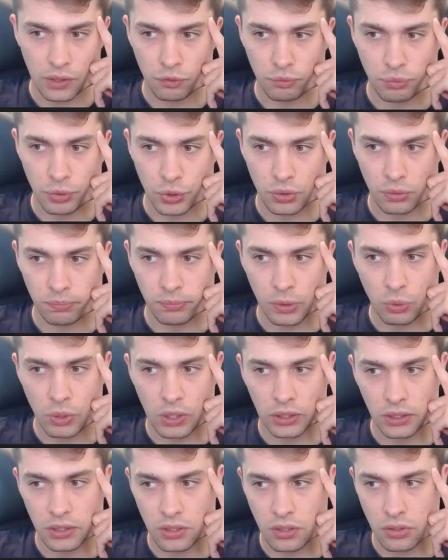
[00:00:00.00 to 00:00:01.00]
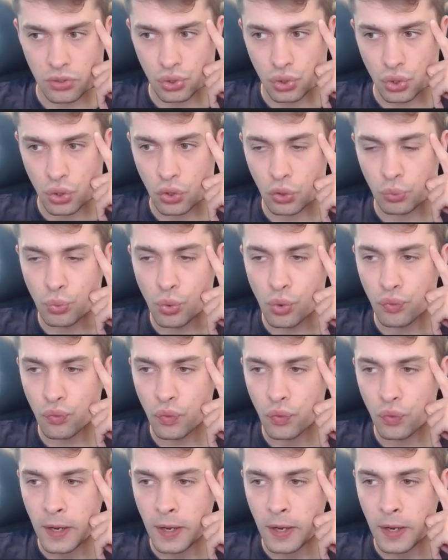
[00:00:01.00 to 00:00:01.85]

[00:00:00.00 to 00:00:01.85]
bishop b1 is a strong move,